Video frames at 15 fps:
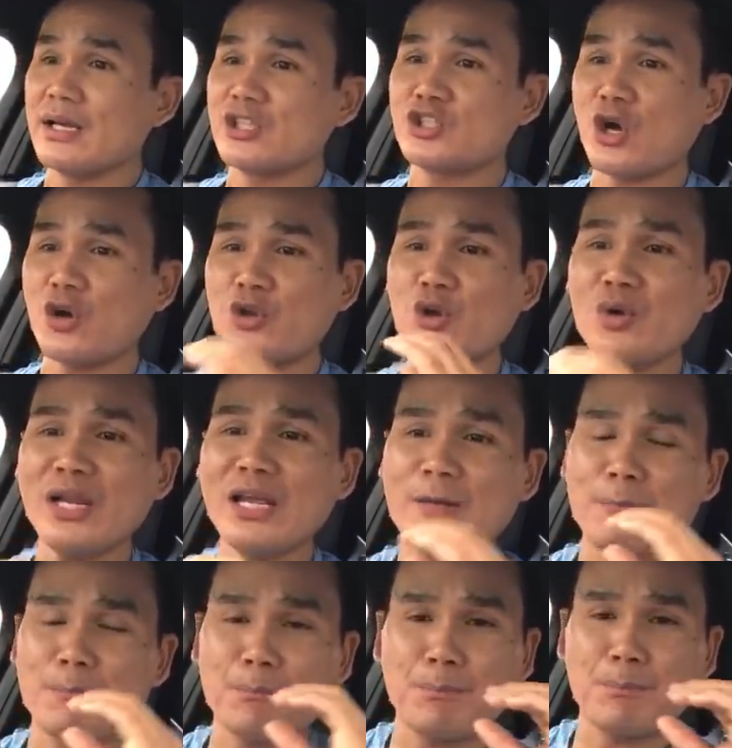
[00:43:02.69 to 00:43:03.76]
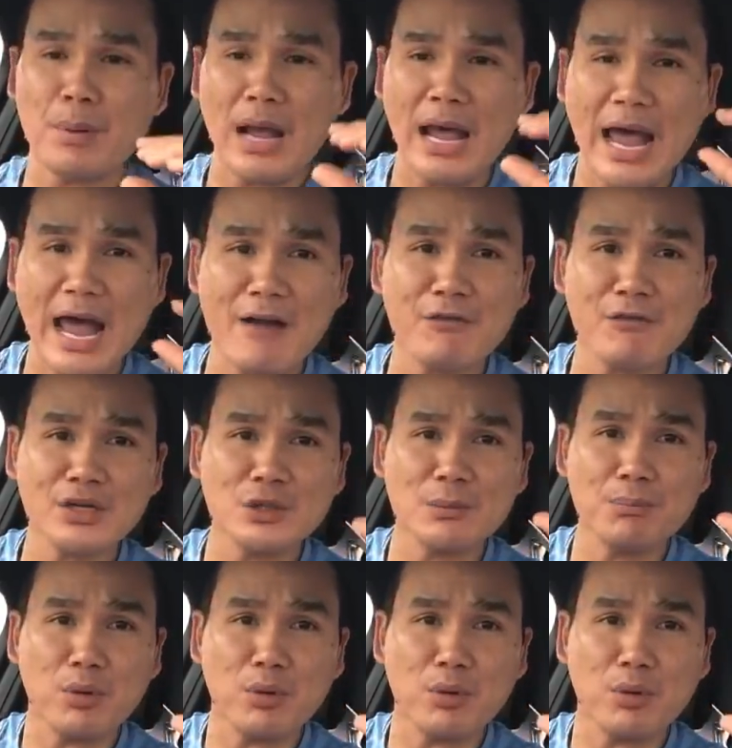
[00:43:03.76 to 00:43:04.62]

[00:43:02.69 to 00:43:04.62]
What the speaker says: So you need average